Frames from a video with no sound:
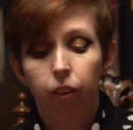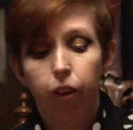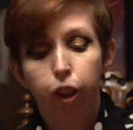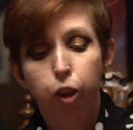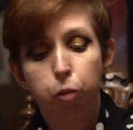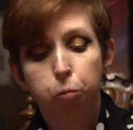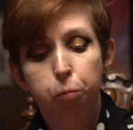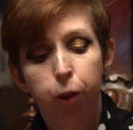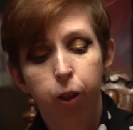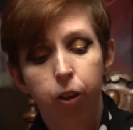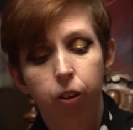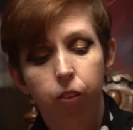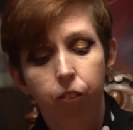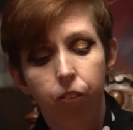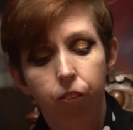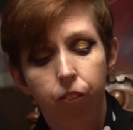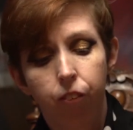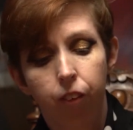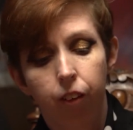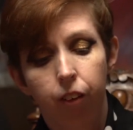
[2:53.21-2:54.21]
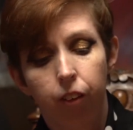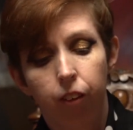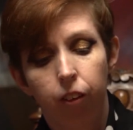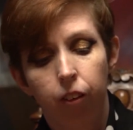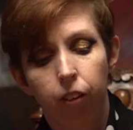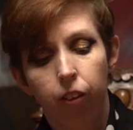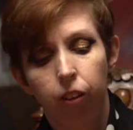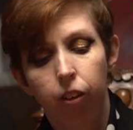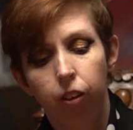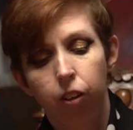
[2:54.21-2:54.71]
It burns
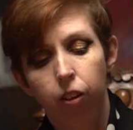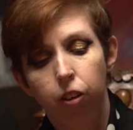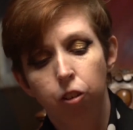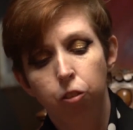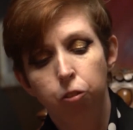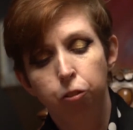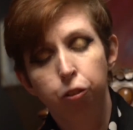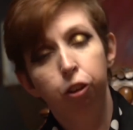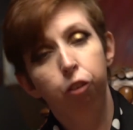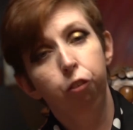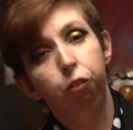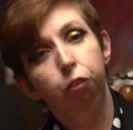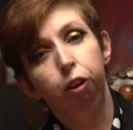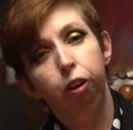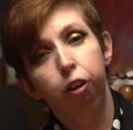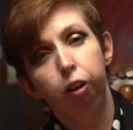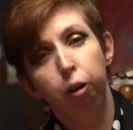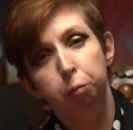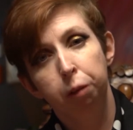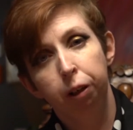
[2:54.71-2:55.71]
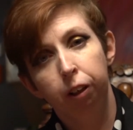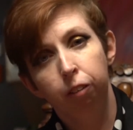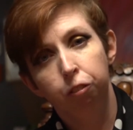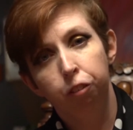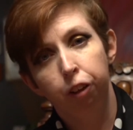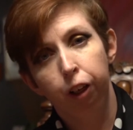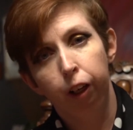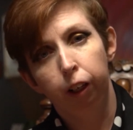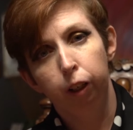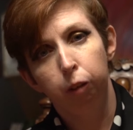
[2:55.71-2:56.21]
for a certain amount of
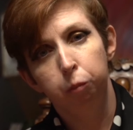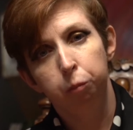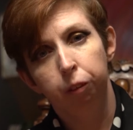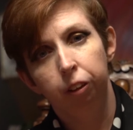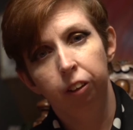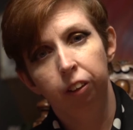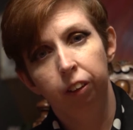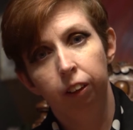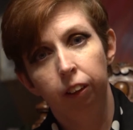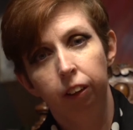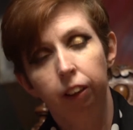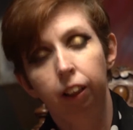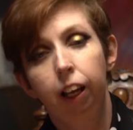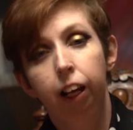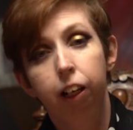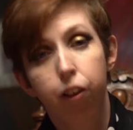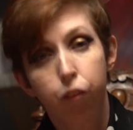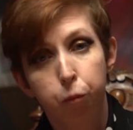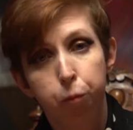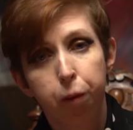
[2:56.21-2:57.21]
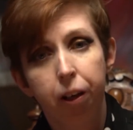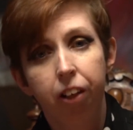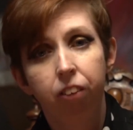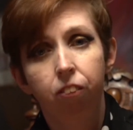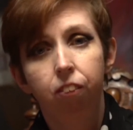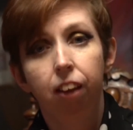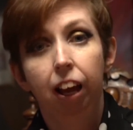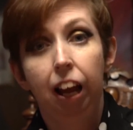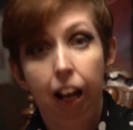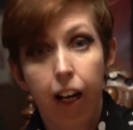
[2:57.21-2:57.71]
time,
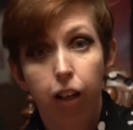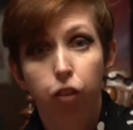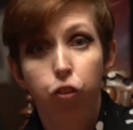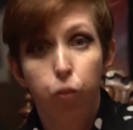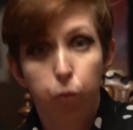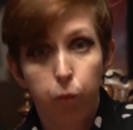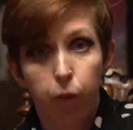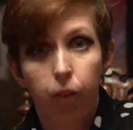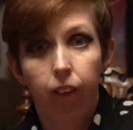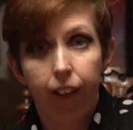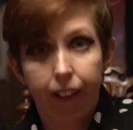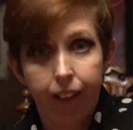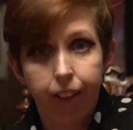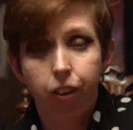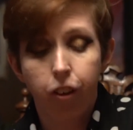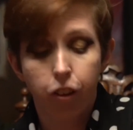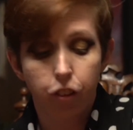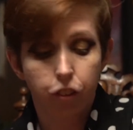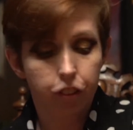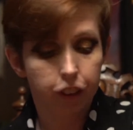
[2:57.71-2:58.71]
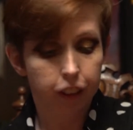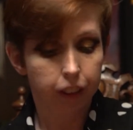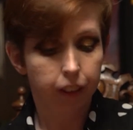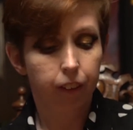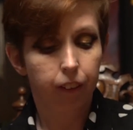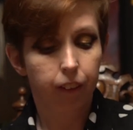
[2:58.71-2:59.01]
expends actual energy.